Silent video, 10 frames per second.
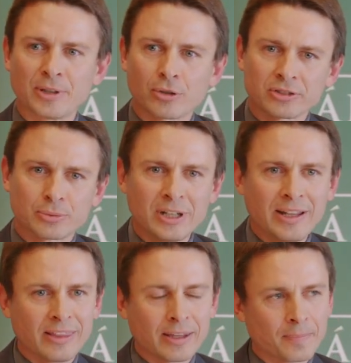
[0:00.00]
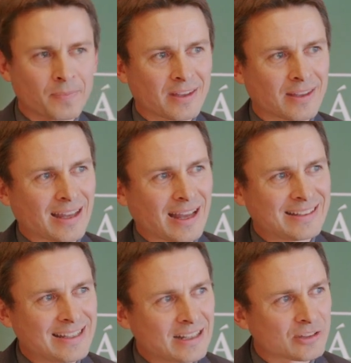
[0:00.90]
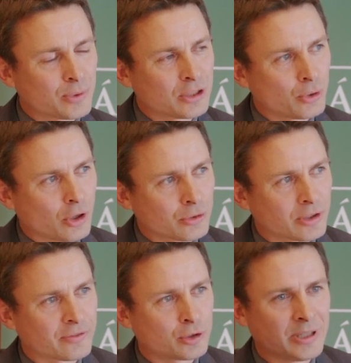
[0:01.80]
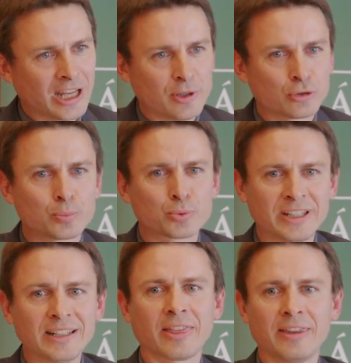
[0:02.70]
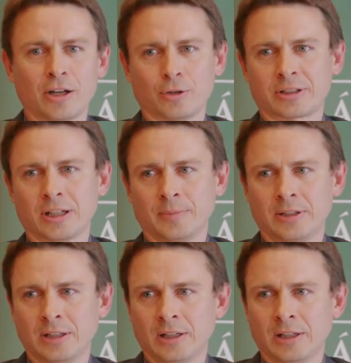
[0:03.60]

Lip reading: because really the idea is, well, you also have to be able to predict the outcome.